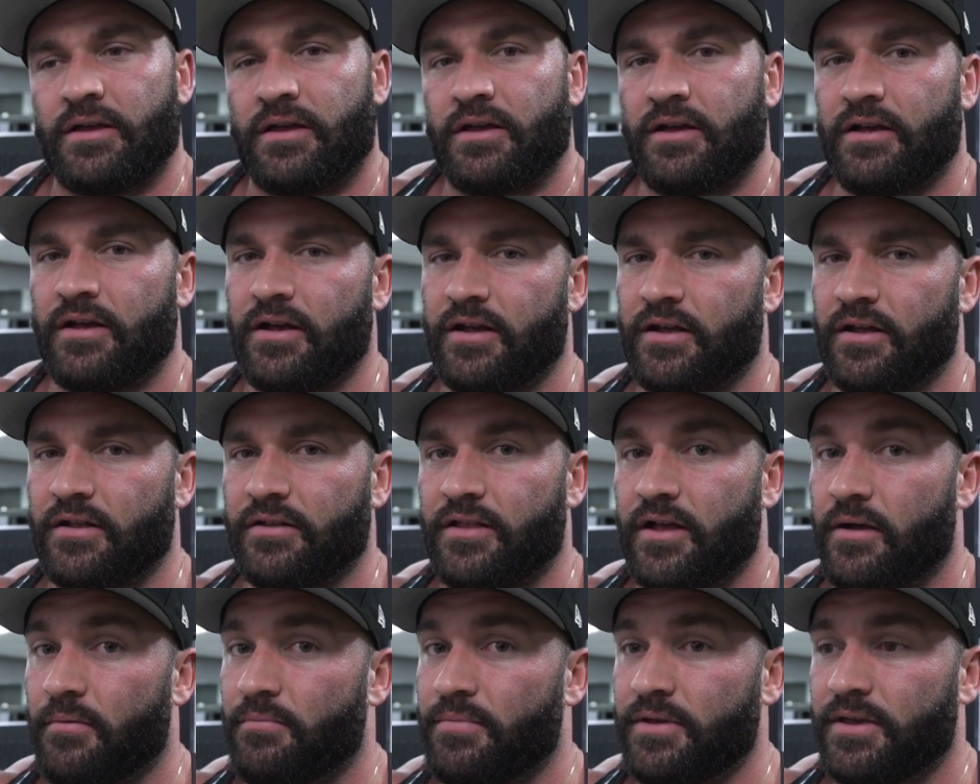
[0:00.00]
And
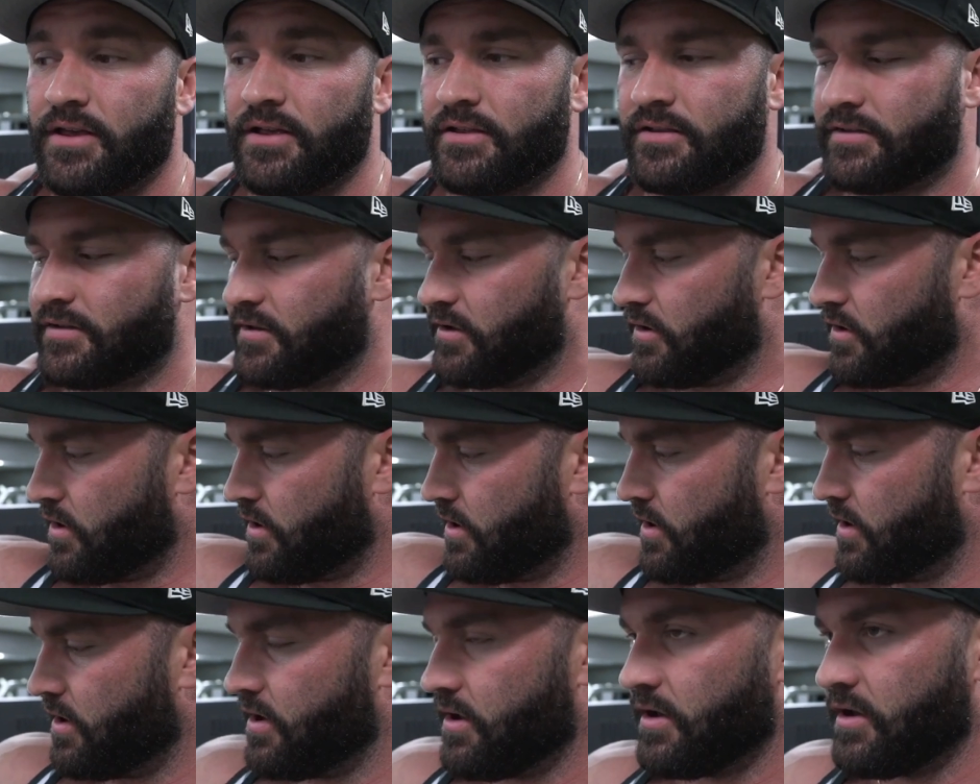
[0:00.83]
that'll be it. So
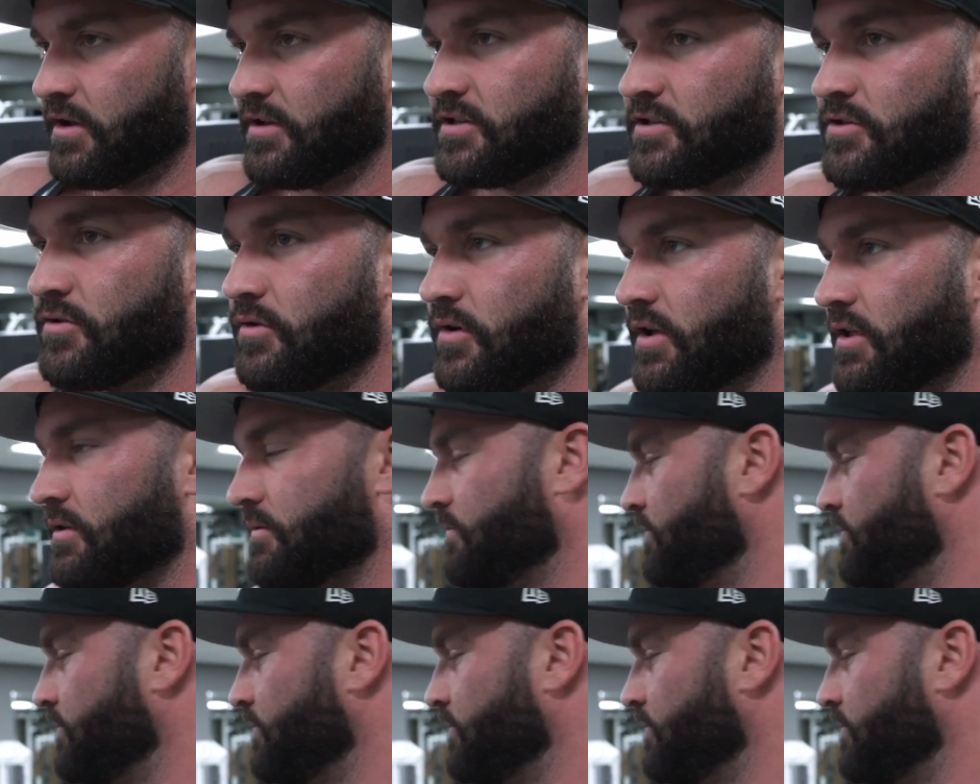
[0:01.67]
let's do it.